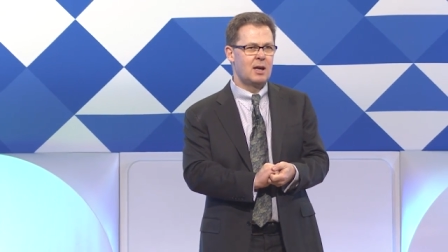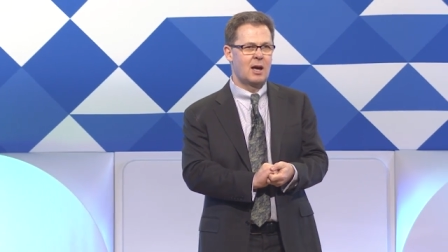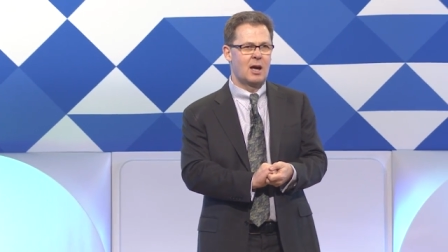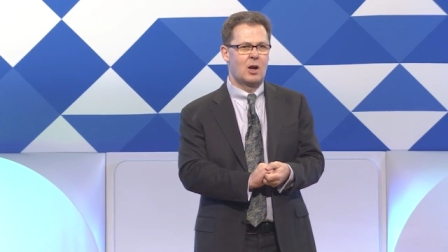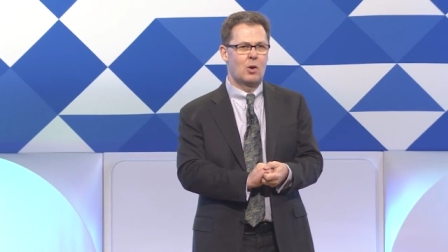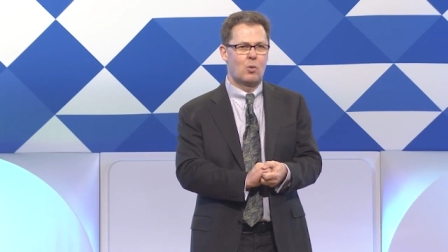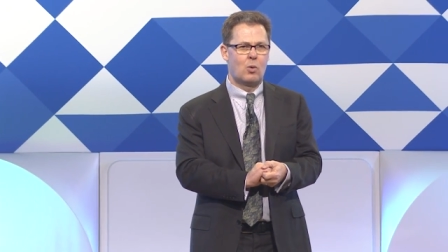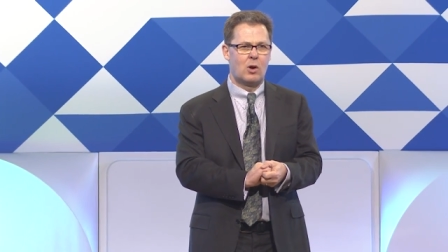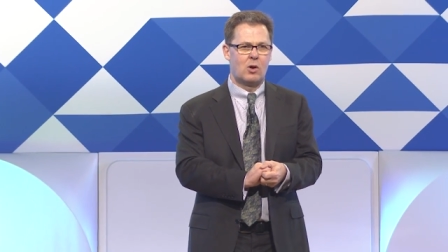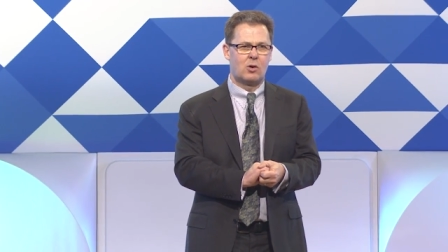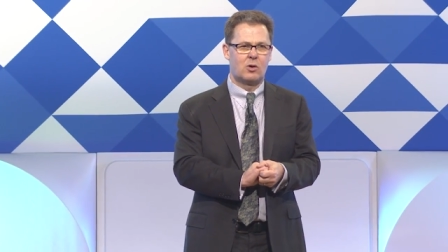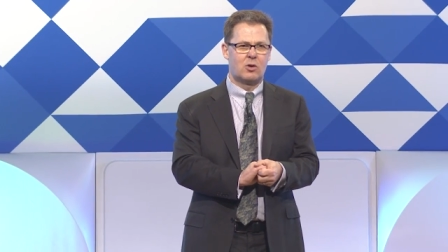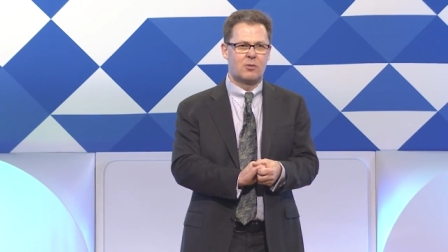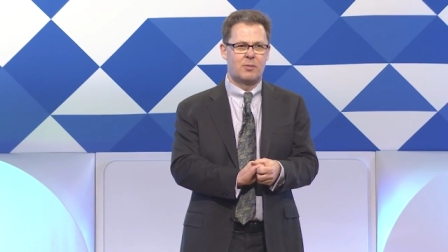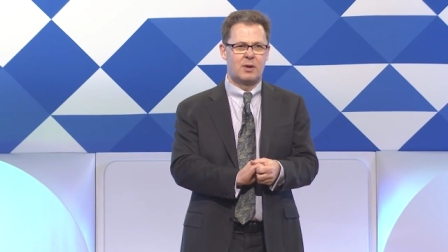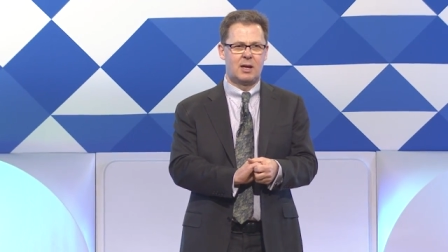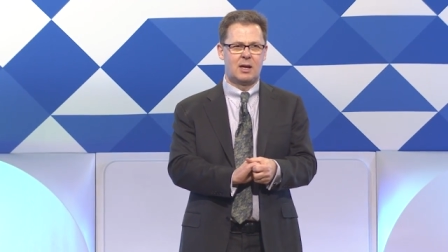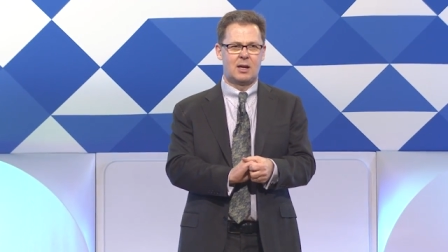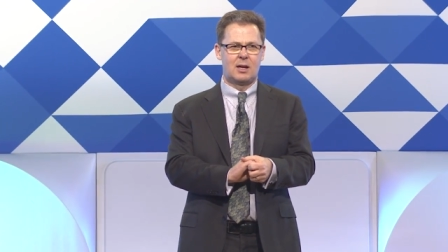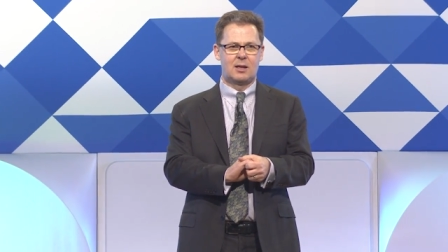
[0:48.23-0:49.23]
in
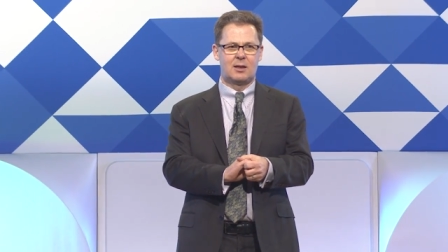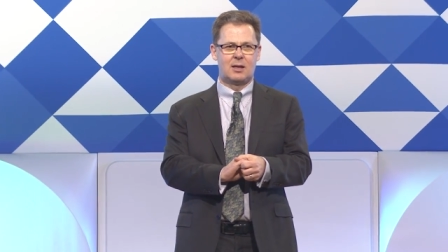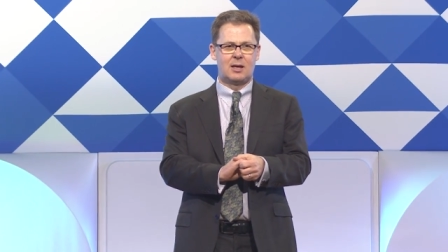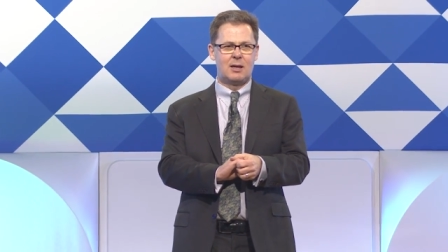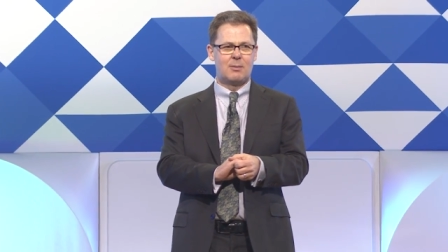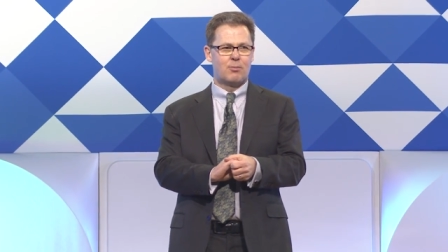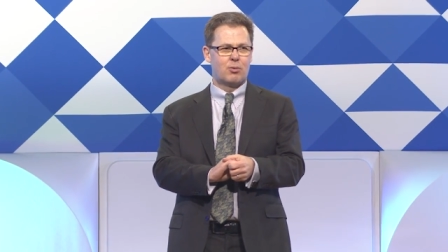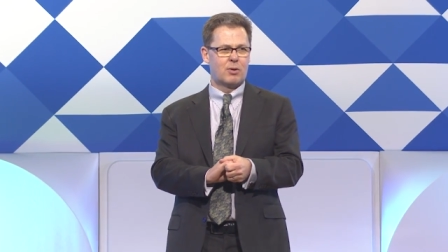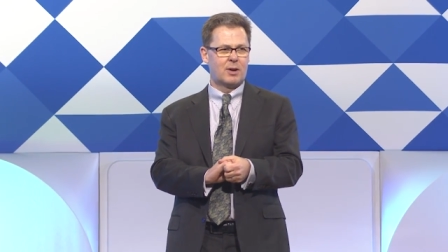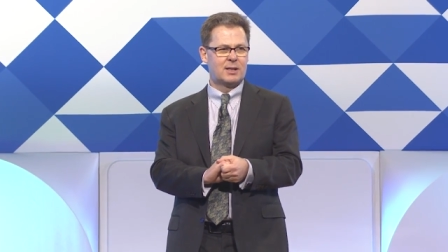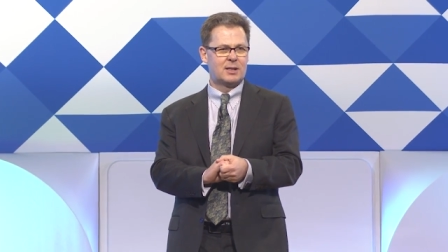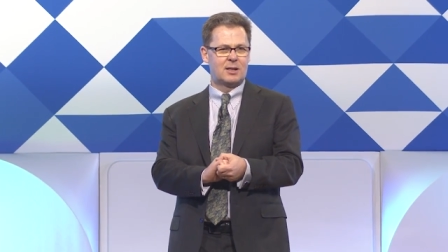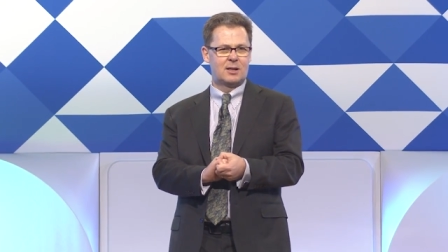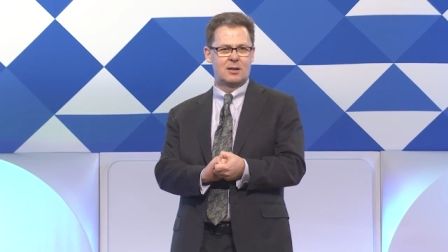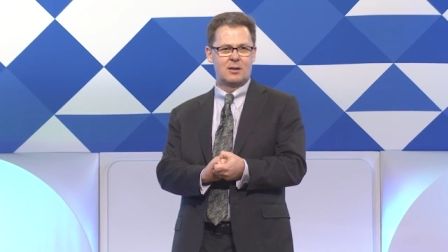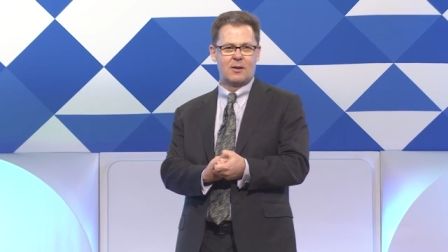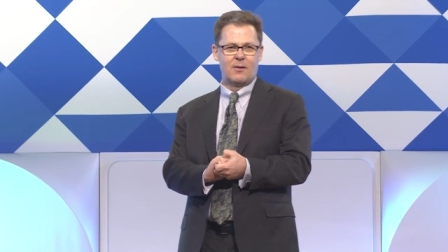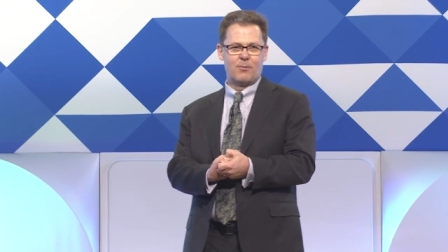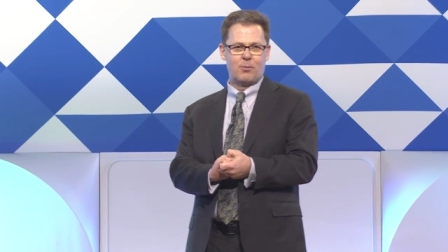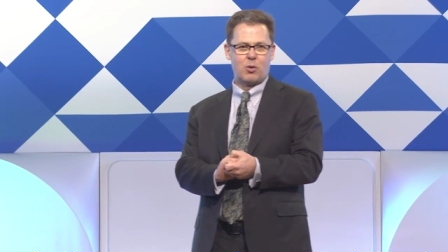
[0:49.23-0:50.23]
welcoming the president
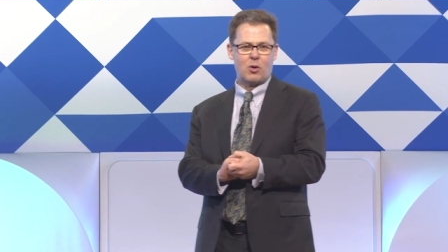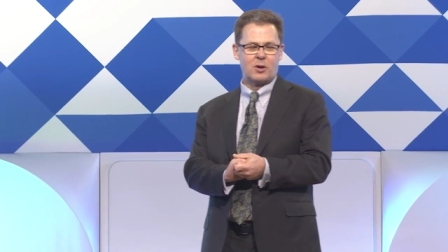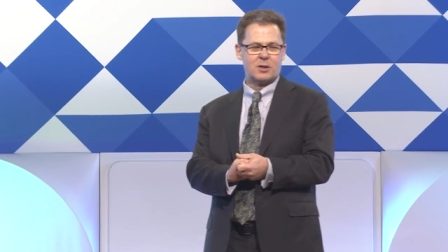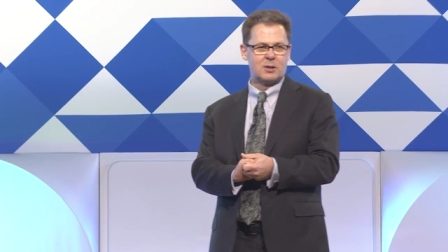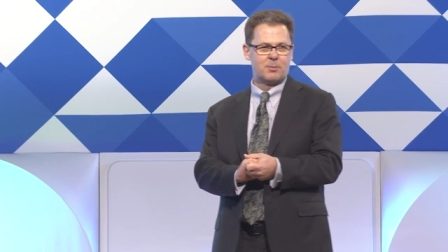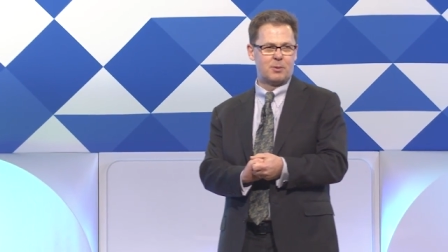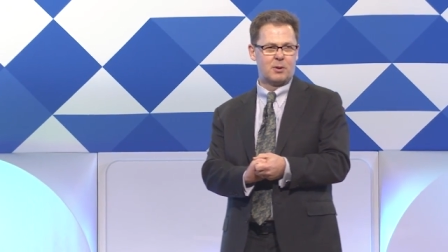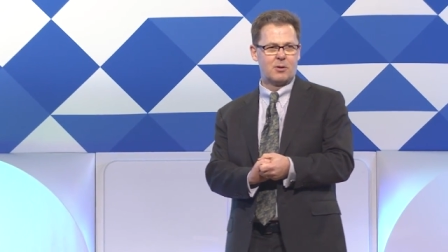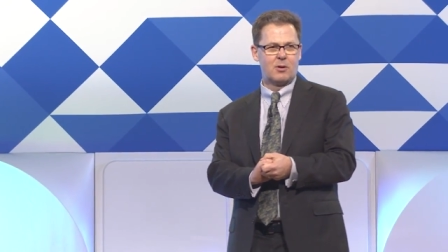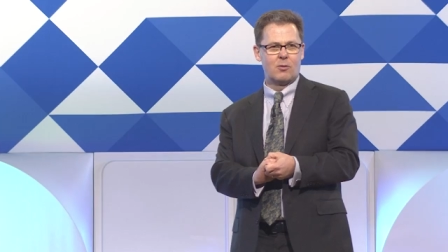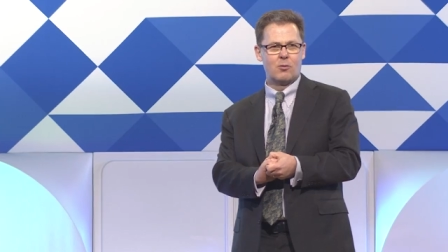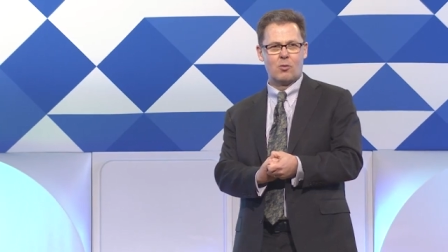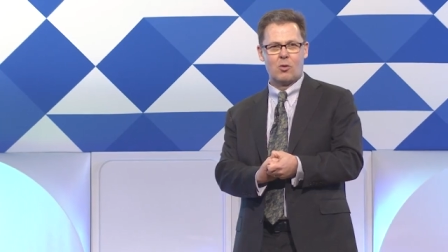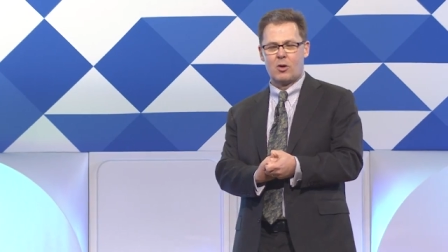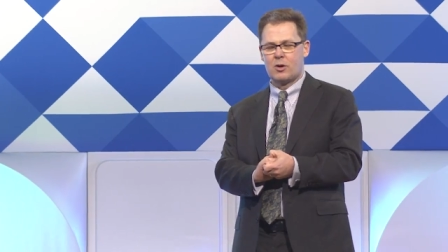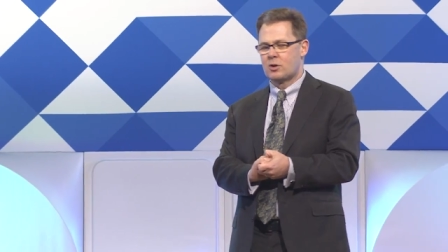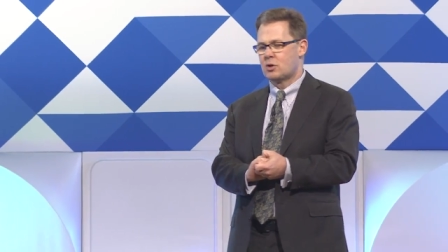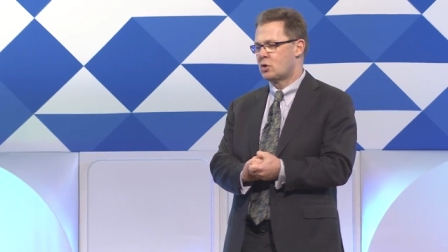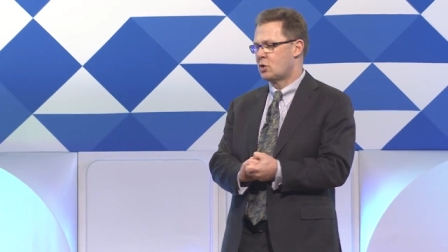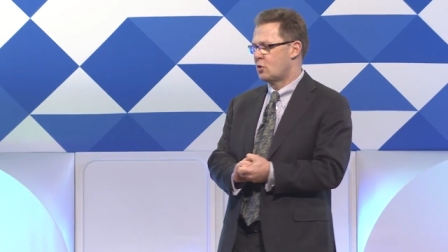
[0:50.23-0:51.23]
of Prosper,
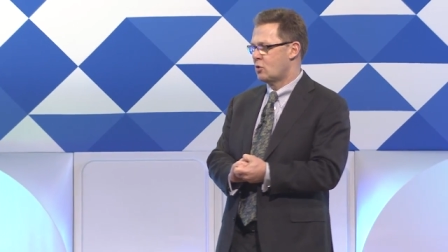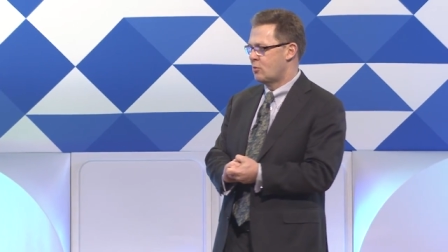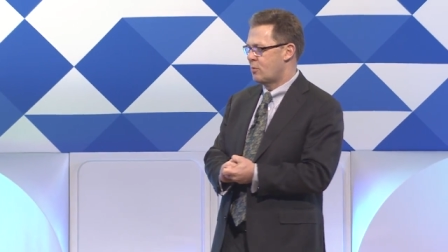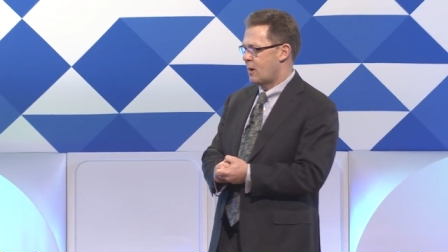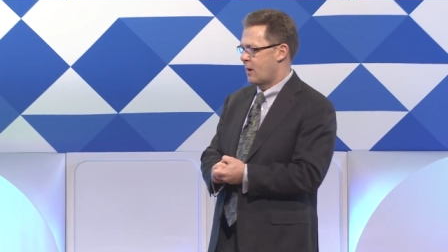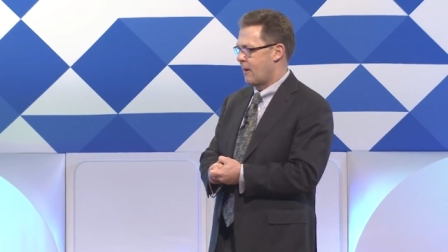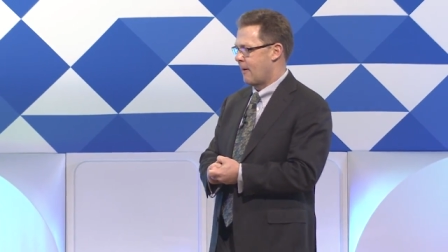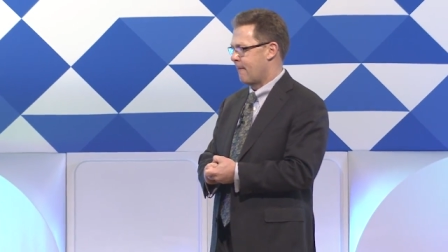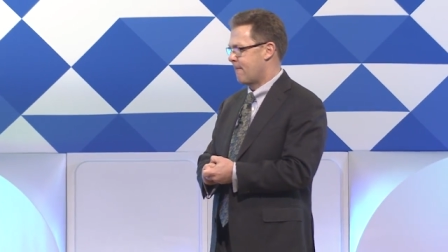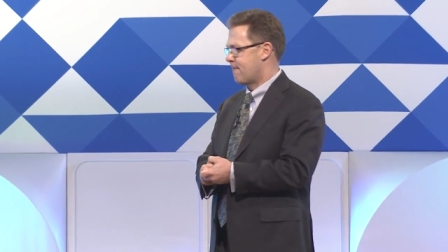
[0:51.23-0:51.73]
Ron Suber.